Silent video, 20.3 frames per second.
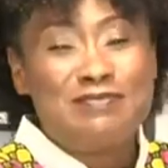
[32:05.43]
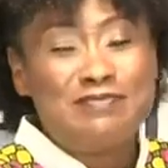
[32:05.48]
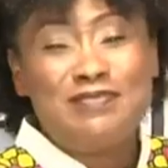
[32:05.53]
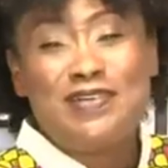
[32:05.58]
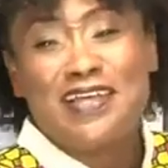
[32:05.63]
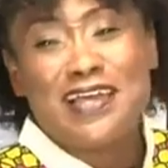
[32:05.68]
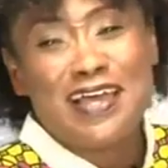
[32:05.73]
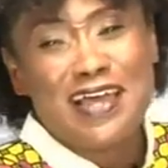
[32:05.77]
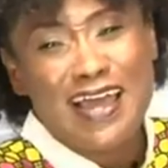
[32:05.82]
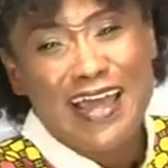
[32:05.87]

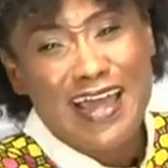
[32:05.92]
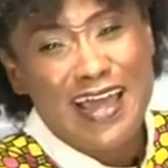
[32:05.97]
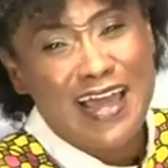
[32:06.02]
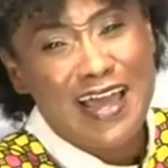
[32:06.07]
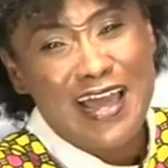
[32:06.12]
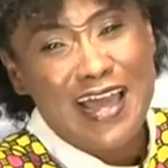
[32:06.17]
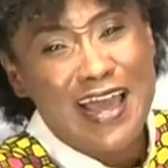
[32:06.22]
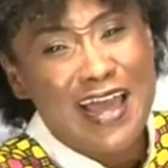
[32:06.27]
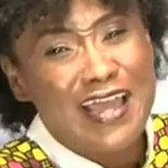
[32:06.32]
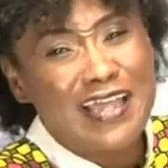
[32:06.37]
Me,
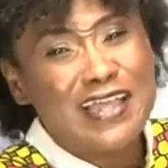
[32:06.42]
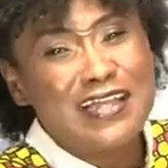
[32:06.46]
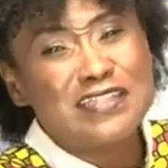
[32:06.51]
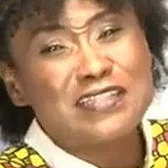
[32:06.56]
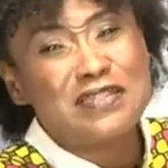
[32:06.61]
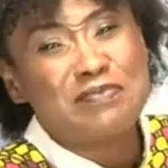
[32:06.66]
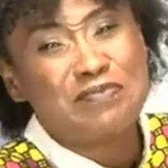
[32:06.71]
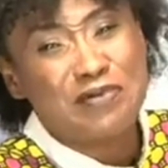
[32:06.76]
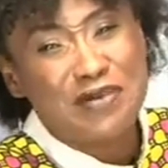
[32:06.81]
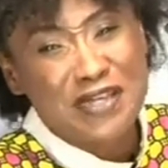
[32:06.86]
I
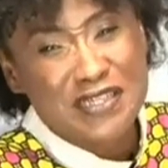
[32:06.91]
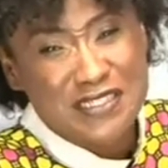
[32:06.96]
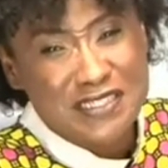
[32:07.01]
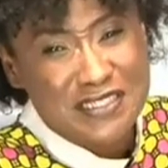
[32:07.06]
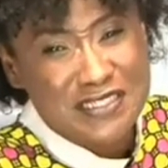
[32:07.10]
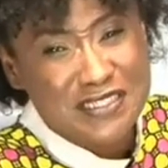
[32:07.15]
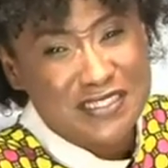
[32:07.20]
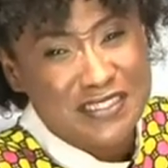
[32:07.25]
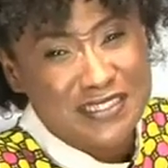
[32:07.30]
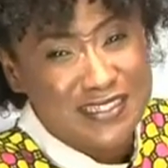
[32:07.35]
get
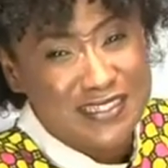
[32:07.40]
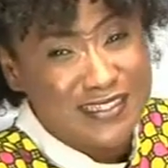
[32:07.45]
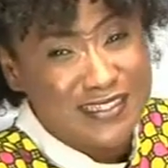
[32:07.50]
depressed.